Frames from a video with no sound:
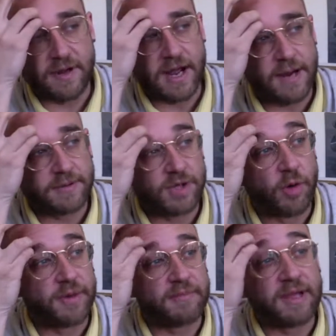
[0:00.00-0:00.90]
I was
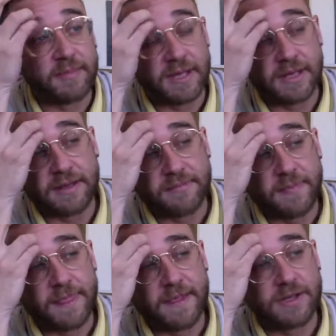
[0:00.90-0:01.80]
hoping maybe
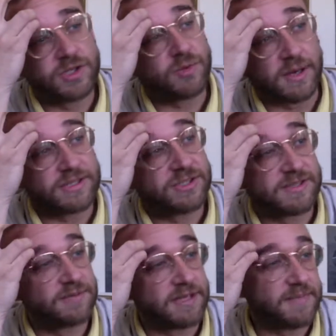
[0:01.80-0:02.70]
she was
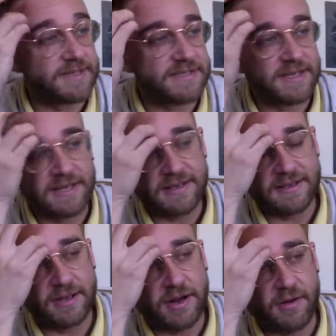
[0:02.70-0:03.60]
just really busy.
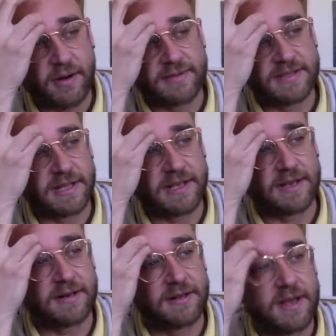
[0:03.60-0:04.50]
I was
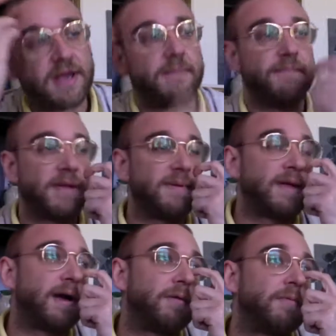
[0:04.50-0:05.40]
thinking maybe
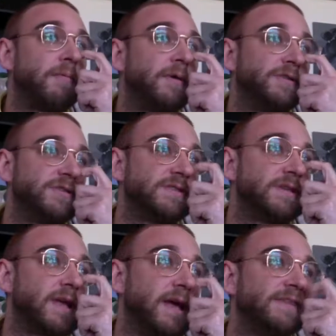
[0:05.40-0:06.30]
that was just
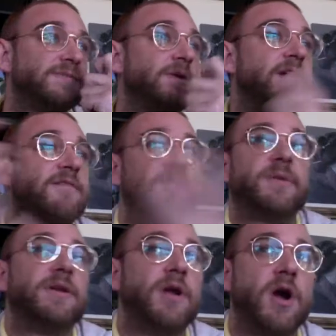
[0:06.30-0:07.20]
the case or whatever,
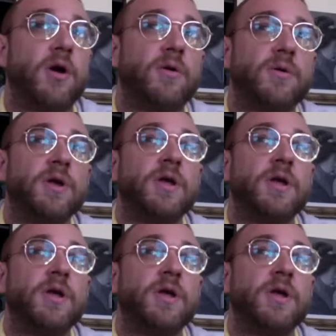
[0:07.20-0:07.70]
but no,